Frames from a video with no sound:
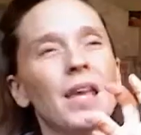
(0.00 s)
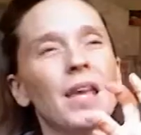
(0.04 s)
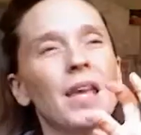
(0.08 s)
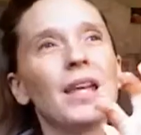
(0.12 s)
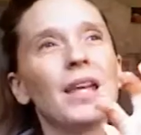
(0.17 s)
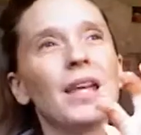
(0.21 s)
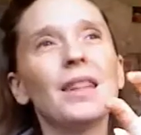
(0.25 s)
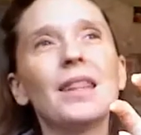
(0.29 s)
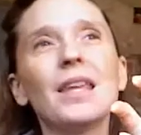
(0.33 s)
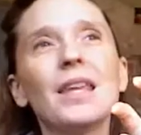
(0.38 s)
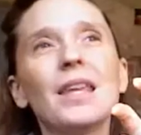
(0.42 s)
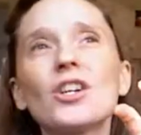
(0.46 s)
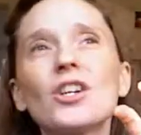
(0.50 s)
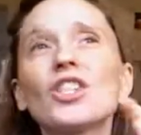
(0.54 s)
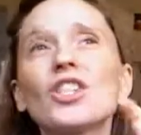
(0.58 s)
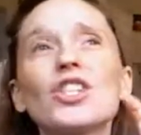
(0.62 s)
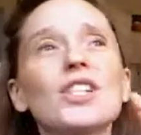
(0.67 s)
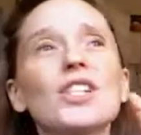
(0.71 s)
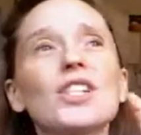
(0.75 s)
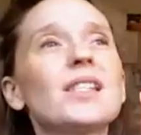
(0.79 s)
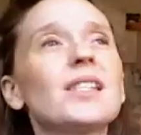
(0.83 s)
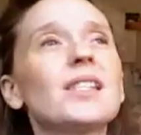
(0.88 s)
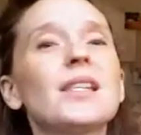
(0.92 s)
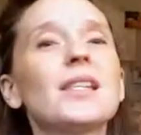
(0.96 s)
There's
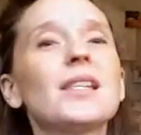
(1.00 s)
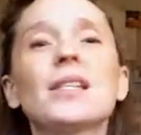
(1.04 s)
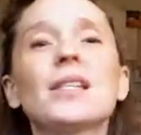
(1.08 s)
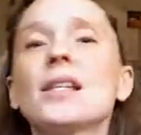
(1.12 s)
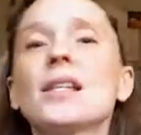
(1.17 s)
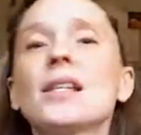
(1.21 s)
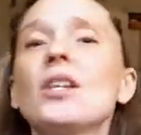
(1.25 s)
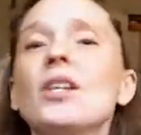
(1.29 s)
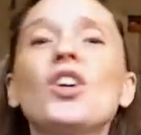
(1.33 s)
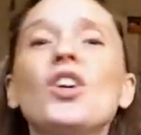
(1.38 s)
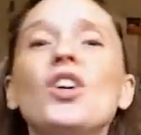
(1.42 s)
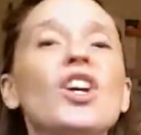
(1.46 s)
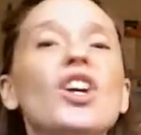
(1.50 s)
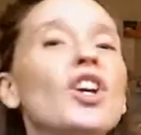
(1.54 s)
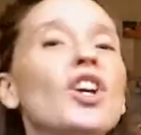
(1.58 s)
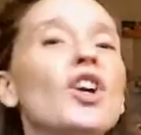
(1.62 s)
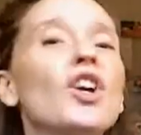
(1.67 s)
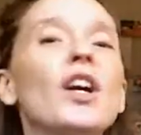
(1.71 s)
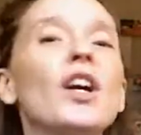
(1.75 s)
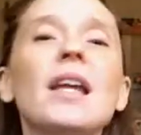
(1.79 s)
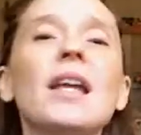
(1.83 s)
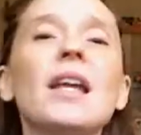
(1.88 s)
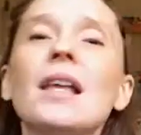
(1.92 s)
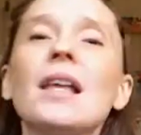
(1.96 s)
just things that you can
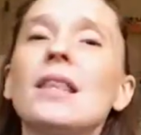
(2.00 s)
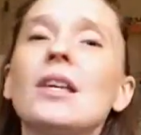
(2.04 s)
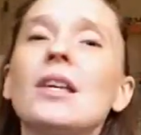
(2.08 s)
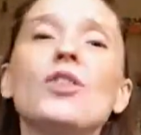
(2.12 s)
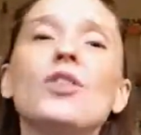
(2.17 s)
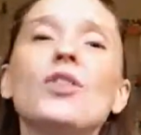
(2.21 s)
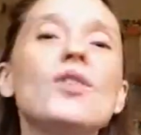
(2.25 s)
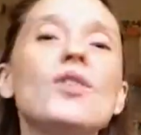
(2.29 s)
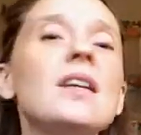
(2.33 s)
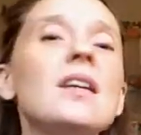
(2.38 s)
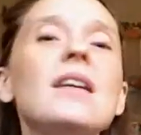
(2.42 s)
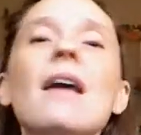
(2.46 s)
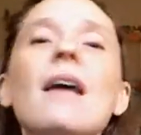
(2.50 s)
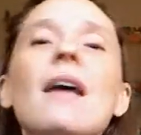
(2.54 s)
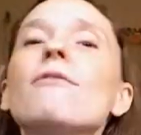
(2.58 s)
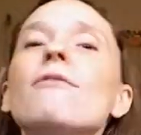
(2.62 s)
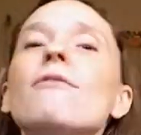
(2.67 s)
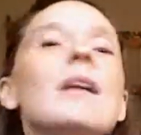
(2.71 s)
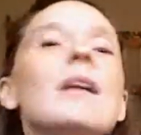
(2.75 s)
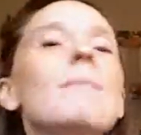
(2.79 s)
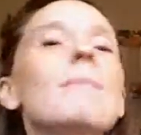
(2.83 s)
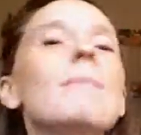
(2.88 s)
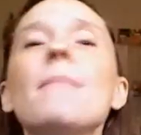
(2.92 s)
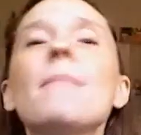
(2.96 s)
create that you never
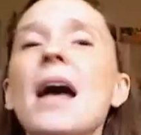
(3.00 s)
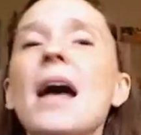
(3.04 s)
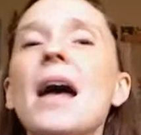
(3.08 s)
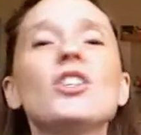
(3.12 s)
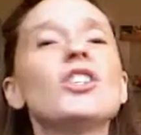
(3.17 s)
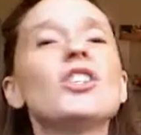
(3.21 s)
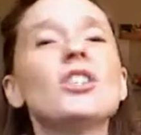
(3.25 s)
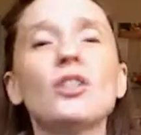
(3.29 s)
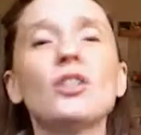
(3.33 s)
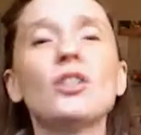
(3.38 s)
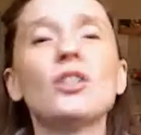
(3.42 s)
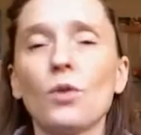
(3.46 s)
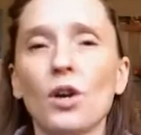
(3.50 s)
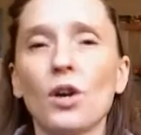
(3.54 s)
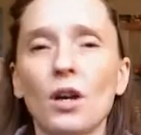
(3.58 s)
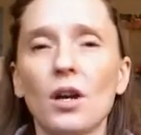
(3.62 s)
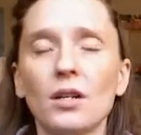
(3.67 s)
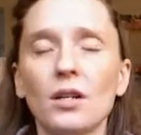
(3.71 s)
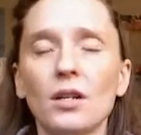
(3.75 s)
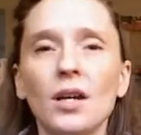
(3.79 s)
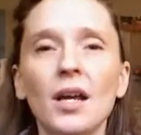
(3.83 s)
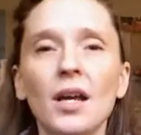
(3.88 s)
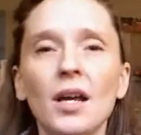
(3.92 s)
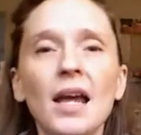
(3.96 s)
imagined you could.
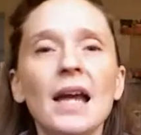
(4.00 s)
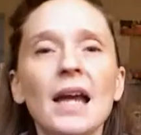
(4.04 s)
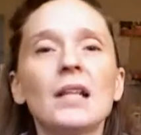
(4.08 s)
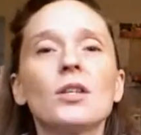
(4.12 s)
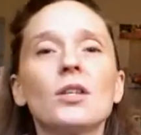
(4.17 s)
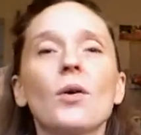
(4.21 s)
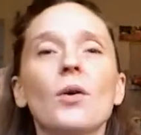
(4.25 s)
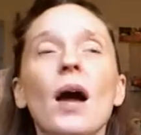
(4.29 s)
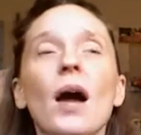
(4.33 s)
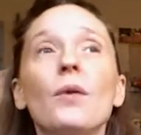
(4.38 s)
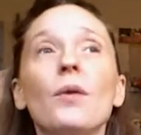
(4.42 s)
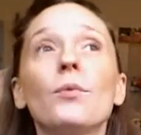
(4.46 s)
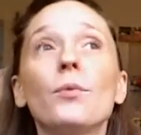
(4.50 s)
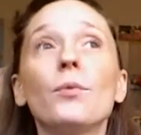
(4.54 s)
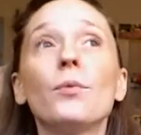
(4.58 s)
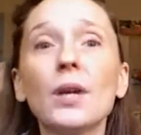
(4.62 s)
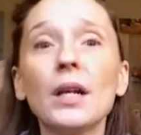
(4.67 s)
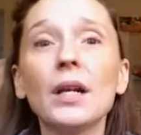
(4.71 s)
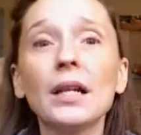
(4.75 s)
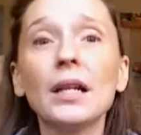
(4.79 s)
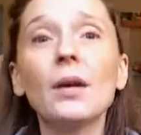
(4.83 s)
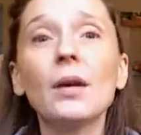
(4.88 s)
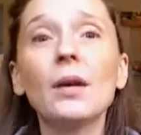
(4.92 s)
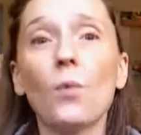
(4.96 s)
So I
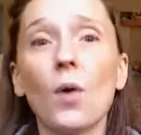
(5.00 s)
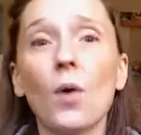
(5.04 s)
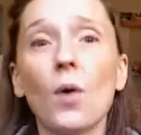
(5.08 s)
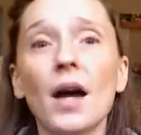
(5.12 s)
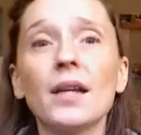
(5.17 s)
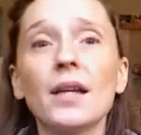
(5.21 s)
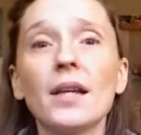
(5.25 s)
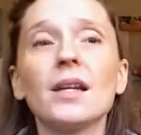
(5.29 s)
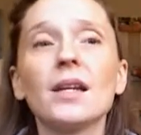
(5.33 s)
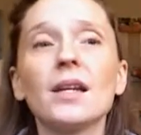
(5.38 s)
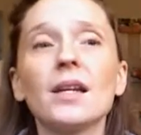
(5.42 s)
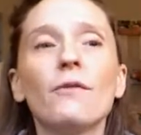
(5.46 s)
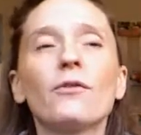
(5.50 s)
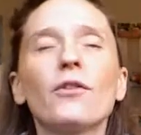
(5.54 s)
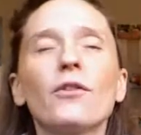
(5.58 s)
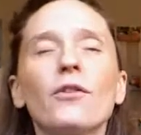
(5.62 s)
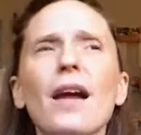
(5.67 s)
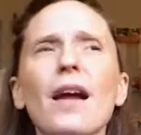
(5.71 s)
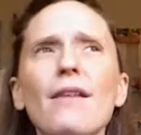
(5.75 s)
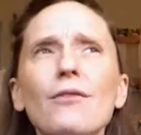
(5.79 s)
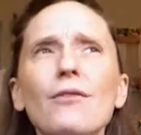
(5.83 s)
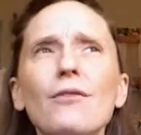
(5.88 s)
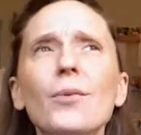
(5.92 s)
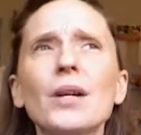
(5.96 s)
really want for
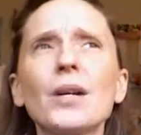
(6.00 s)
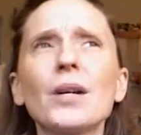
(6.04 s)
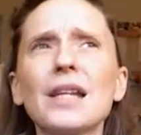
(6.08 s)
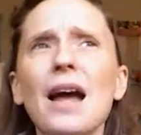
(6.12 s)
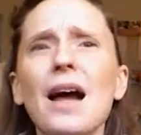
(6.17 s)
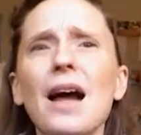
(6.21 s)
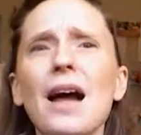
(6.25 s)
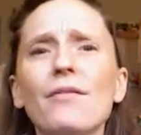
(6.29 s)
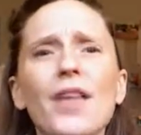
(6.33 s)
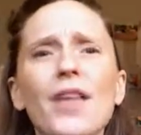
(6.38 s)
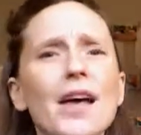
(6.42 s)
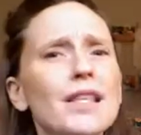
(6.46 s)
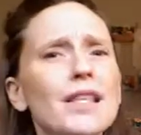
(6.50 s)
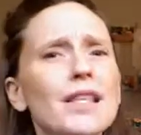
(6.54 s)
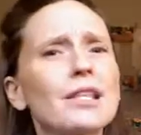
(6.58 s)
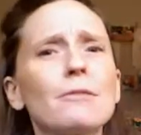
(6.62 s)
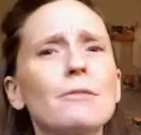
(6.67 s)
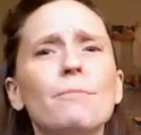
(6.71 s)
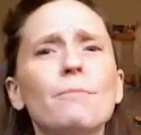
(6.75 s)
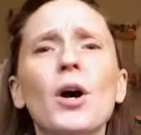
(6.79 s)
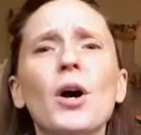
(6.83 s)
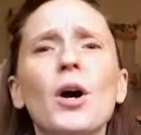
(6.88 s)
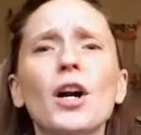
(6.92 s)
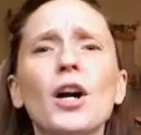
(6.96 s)
everyone to have that
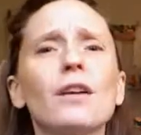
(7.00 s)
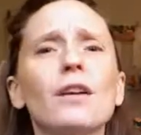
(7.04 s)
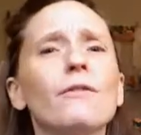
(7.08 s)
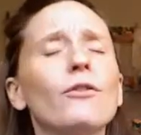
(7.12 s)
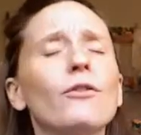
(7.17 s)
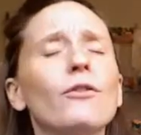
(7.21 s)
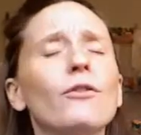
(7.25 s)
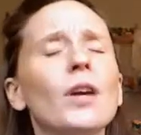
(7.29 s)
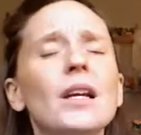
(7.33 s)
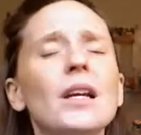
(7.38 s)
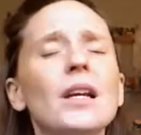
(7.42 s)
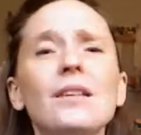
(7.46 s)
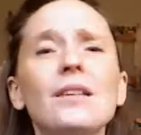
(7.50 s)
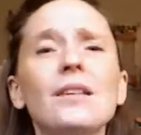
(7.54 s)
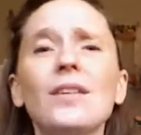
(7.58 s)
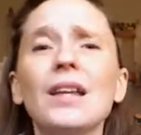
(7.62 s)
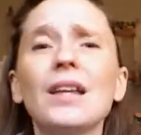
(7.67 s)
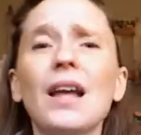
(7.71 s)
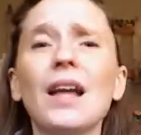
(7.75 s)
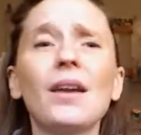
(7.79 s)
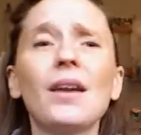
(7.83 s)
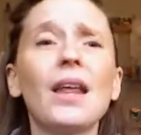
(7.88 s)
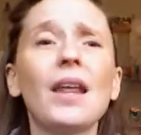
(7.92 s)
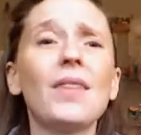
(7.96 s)
spark of
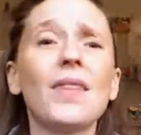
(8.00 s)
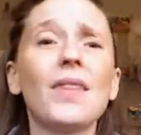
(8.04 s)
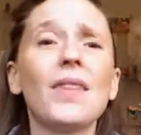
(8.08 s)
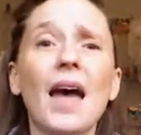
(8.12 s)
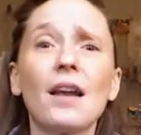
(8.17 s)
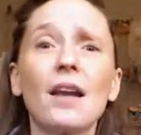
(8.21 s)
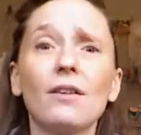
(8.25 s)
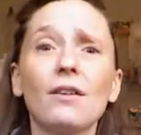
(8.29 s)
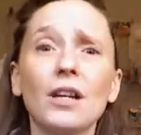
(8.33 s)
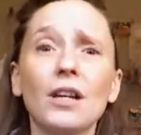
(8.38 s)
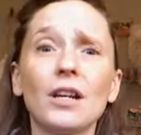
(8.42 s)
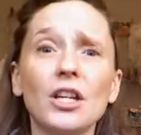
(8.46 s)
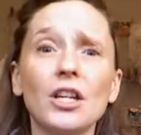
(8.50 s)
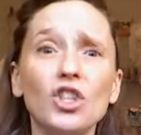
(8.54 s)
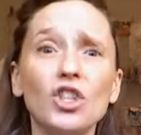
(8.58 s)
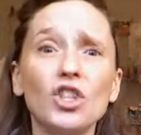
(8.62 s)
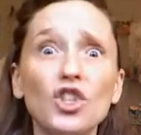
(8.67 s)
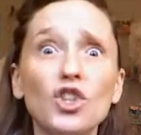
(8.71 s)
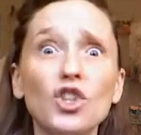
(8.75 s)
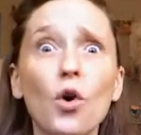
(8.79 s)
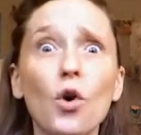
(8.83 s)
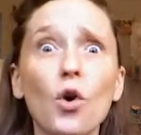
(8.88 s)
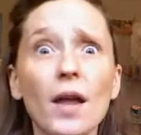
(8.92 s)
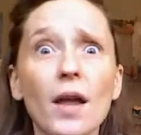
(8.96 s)
creativity and then that
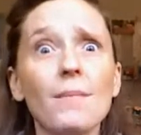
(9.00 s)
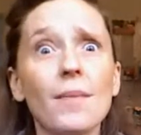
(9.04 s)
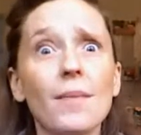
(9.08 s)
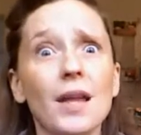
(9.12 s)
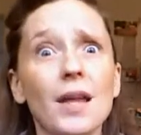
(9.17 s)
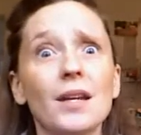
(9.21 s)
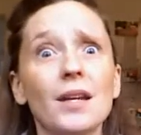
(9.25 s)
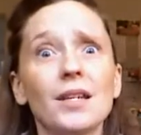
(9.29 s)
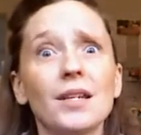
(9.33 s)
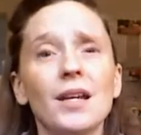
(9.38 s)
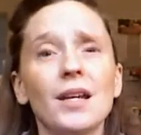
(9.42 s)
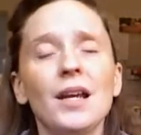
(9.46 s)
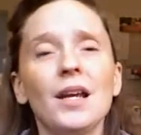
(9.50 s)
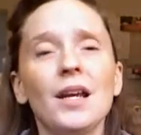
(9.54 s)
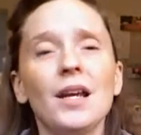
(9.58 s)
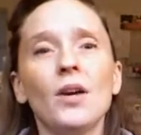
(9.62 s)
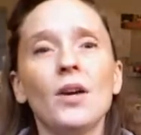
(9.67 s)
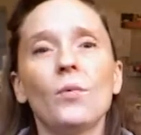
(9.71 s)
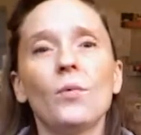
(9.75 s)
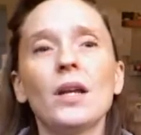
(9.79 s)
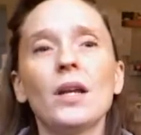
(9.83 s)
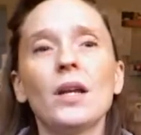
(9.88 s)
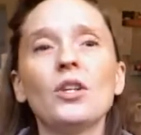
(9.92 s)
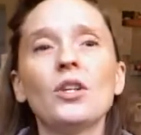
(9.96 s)
enjoyment
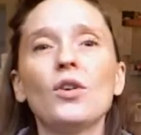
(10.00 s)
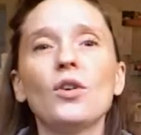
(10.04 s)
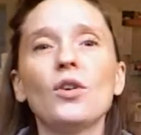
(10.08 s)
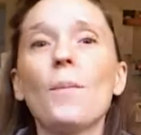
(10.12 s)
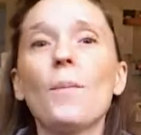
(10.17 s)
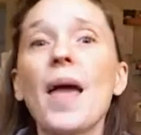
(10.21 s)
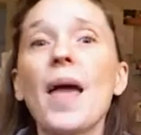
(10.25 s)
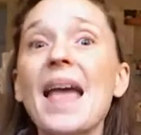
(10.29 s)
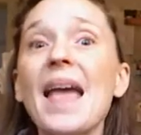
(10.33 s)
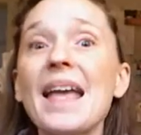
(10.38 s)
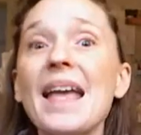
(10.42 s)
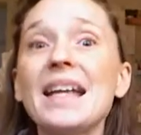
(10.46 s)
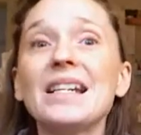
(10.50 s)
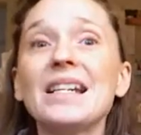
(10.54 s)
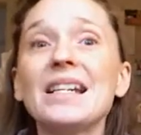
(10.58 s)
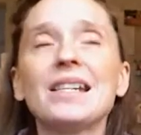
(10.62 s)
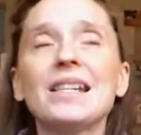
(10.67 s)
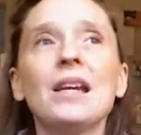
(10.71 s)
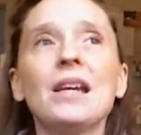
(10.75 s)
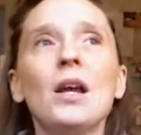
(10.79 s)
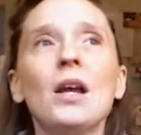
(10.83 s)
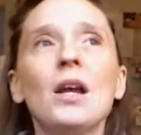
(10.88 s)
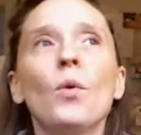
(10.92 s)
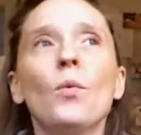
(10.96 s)
when you paint,
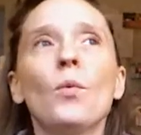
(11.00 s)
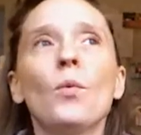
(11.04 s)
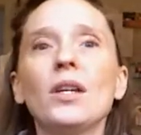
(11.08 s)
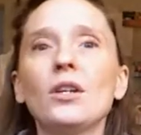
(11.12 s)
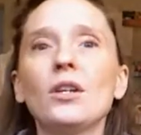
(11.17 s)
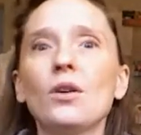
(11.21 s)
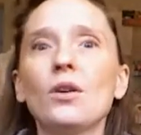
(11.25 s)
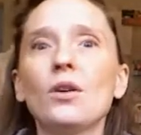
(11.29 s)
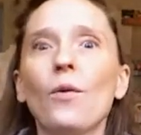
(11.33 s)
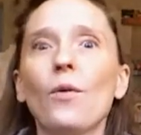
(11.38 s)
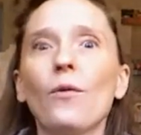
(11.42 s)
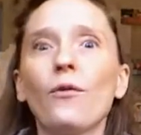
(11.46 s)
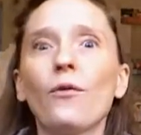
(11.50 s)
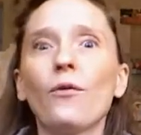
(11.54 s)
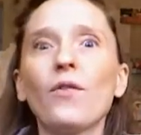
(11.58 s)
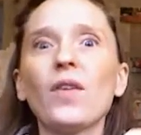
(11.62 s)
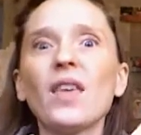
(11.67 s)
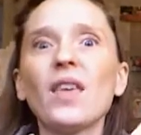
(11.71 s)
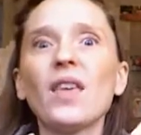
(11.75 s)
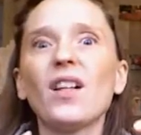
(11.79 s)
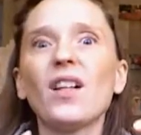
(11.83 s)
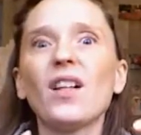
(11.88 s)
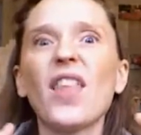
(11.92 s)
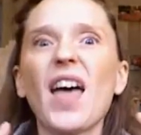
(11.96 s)
when you
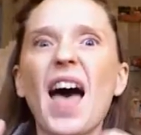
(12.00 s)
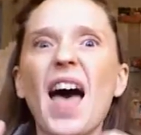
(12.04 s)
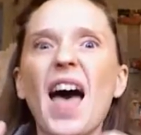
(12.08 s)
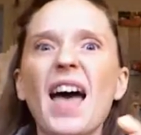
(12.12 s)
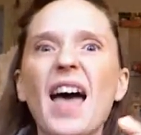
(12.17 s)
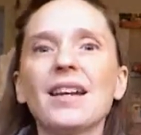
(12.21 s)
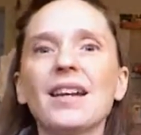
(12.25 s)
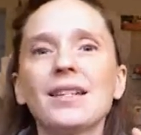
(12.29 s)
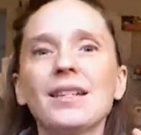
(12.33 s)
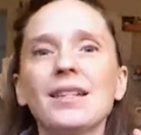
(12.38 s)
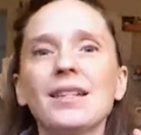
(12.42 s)
feel that,